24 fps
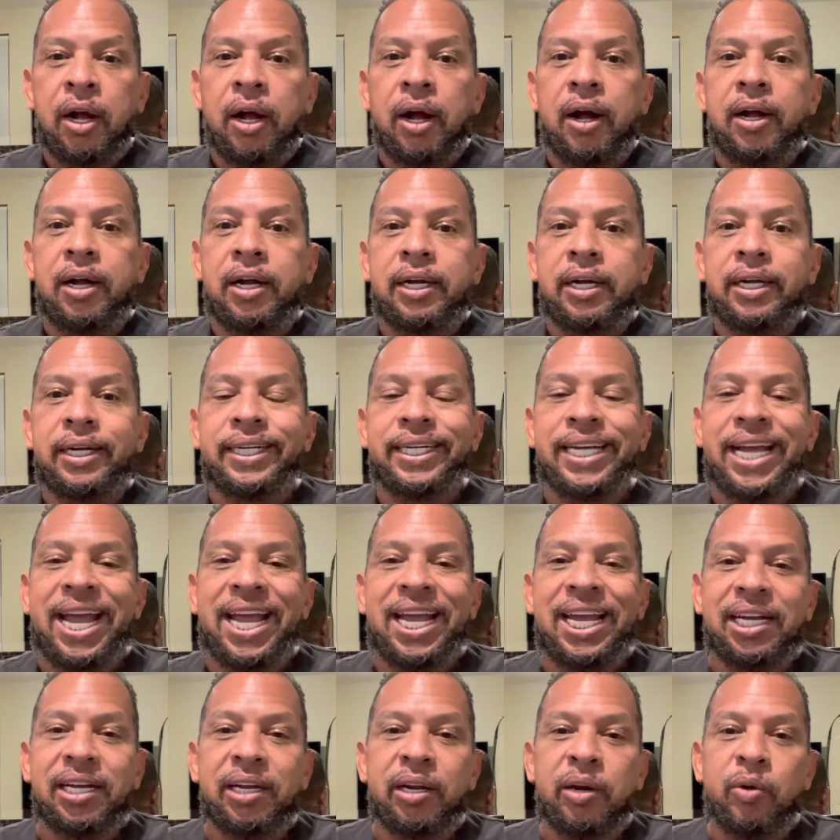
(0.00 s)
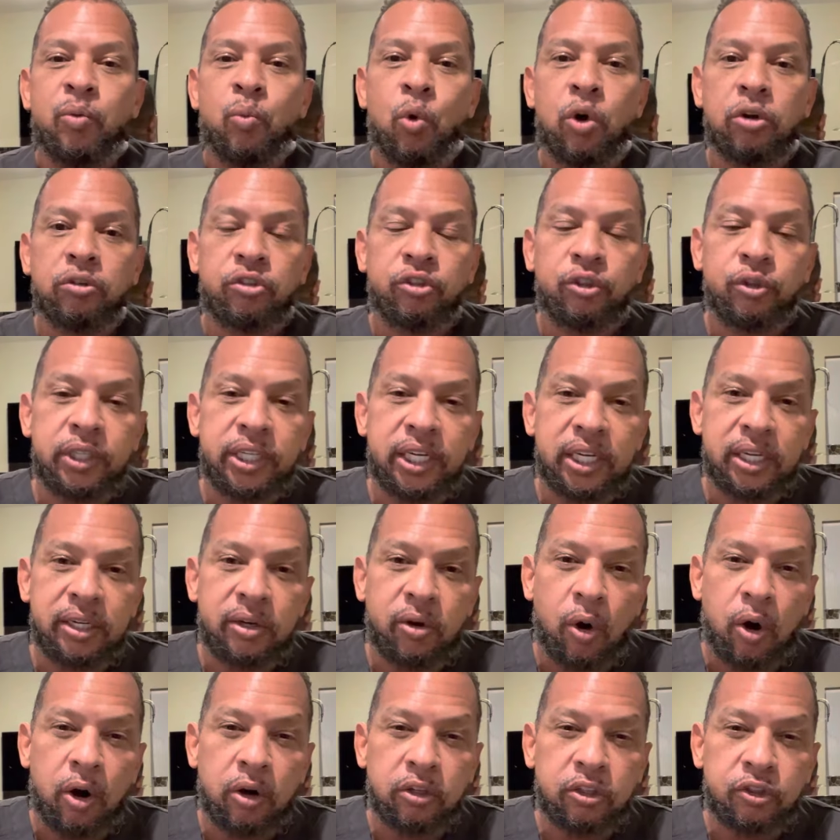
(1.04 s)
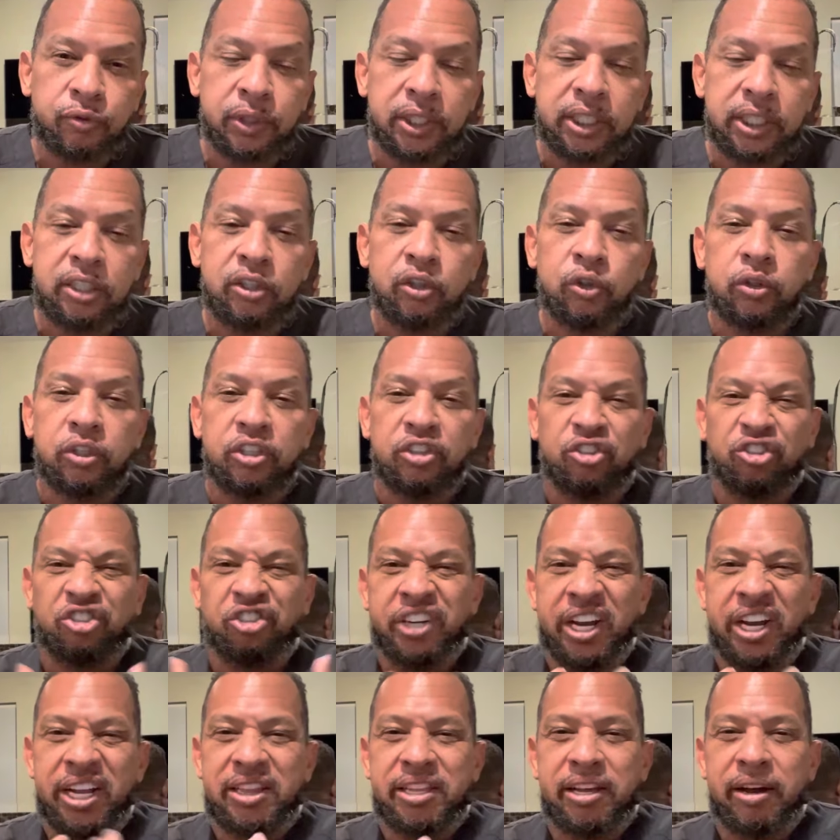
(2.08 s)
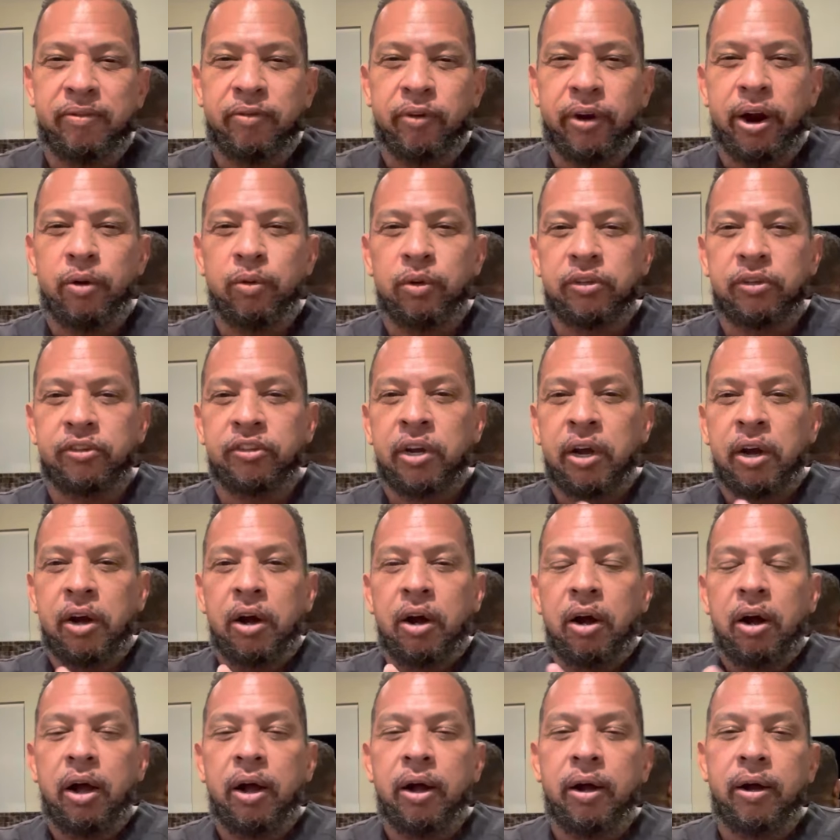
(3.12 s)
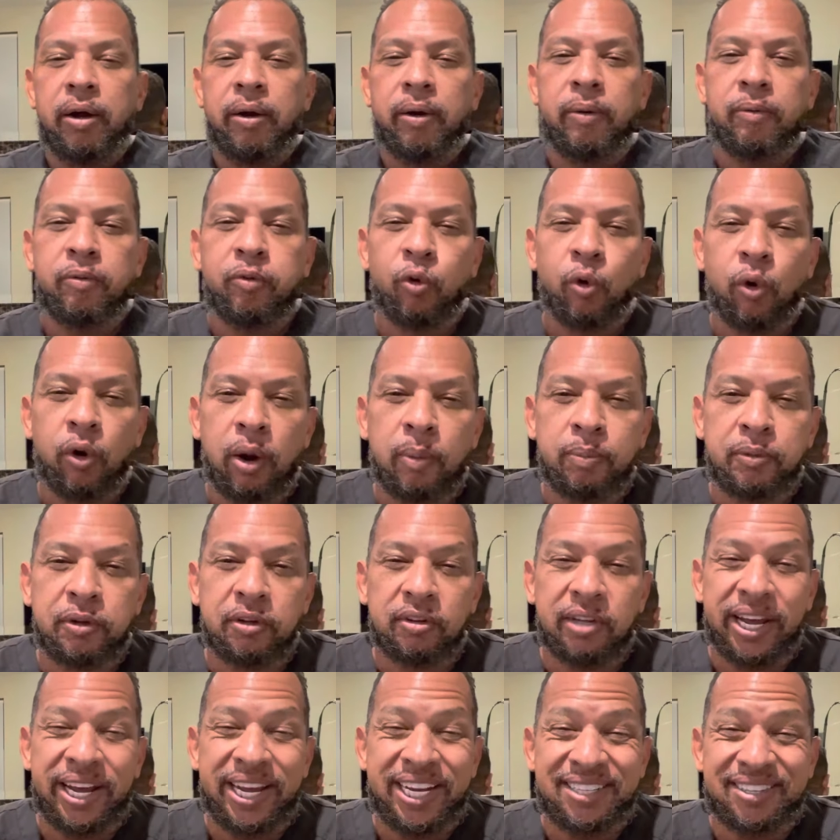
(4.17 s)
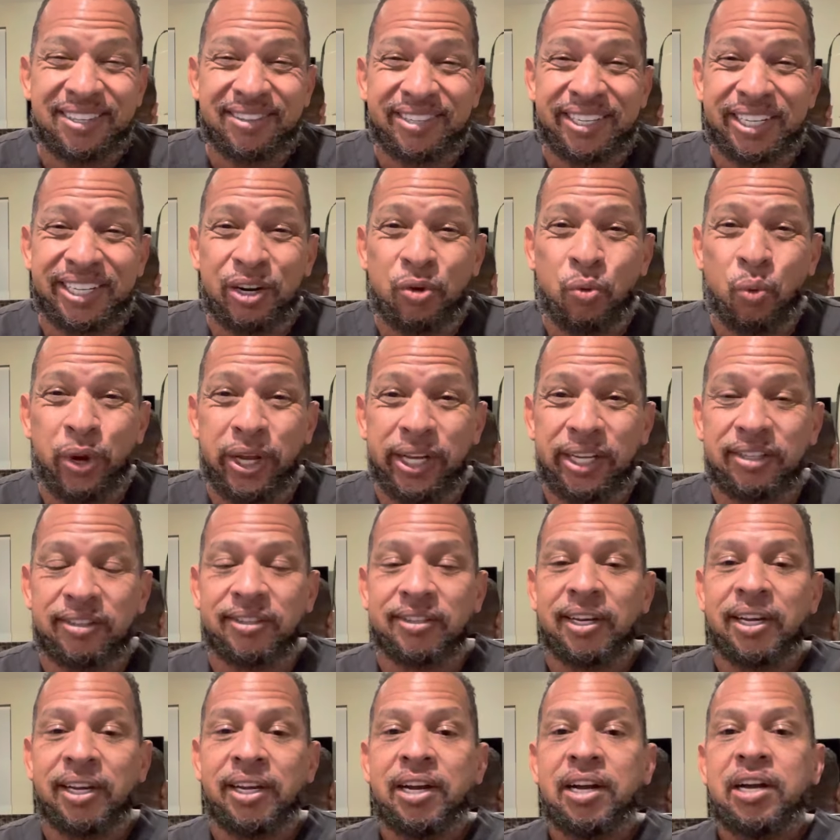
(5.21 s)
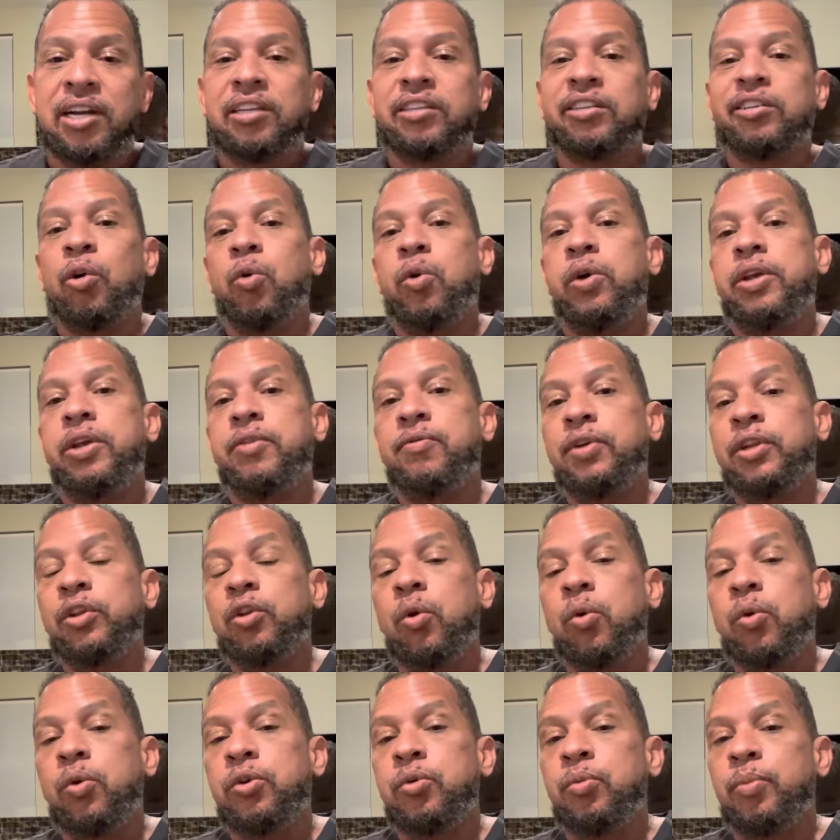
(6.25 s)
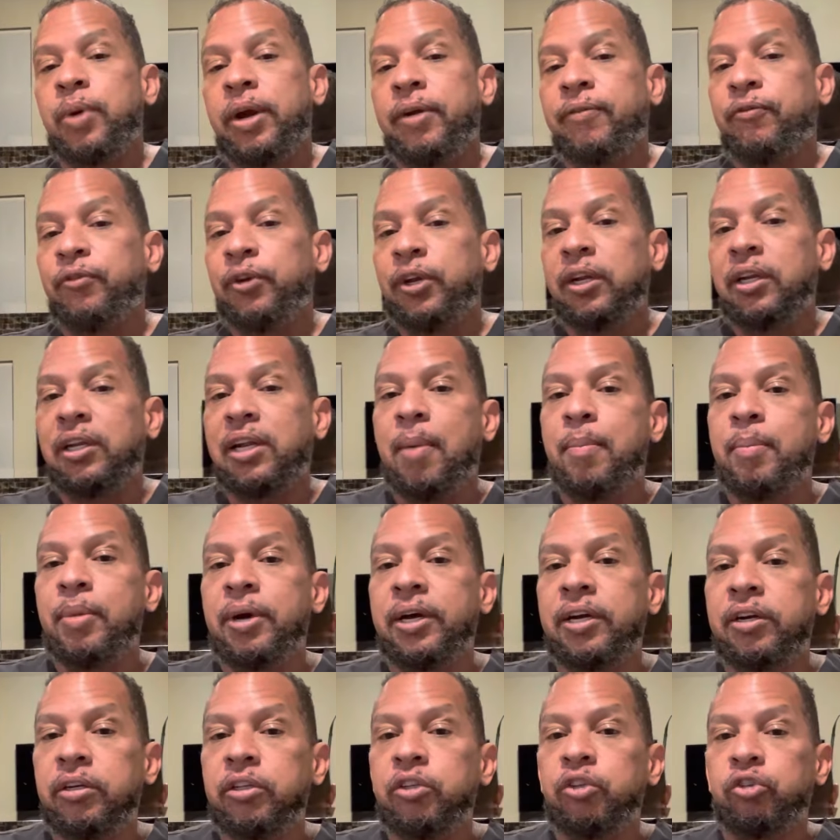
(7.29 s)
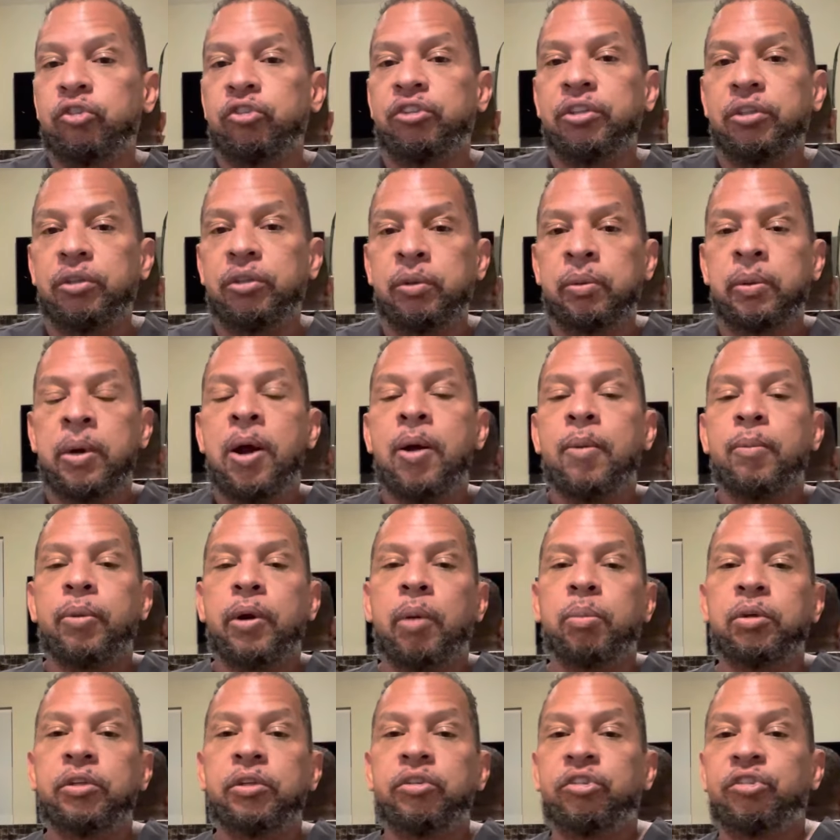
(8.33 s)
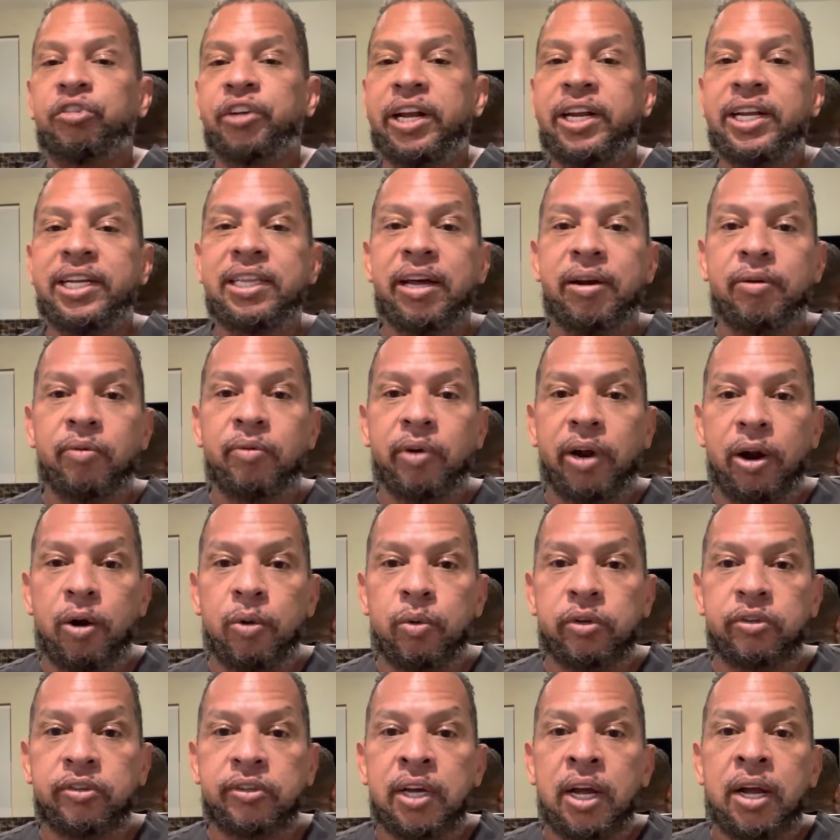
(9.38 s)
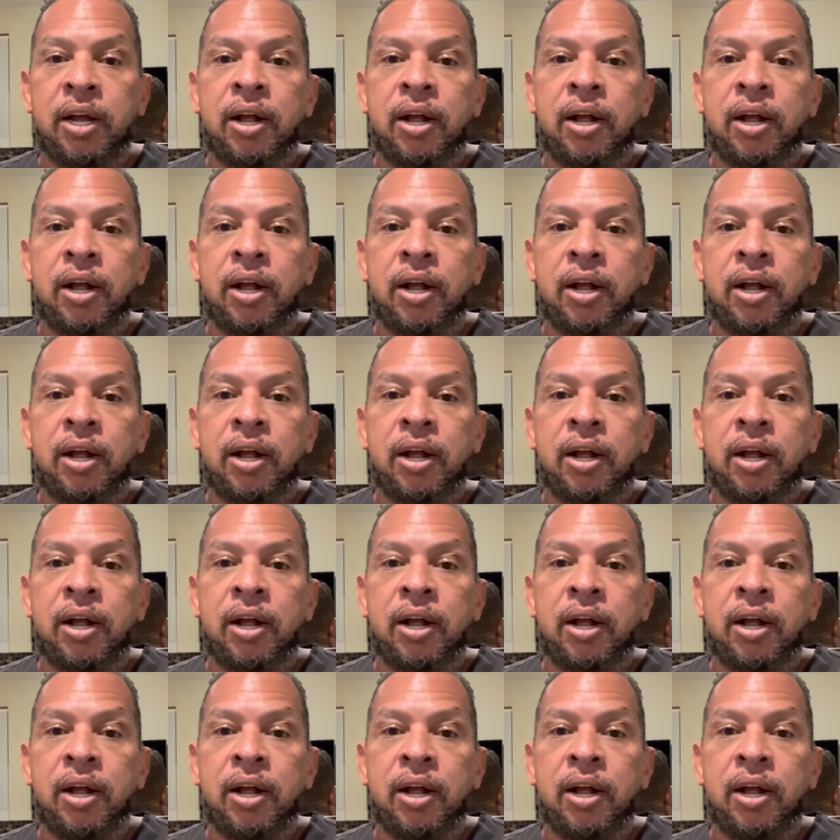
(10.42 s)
And once you get RSV, you can shed that virus for up to 8 to 10 weeks. So even though you may feel a lot better, you're still probably shedding that virus.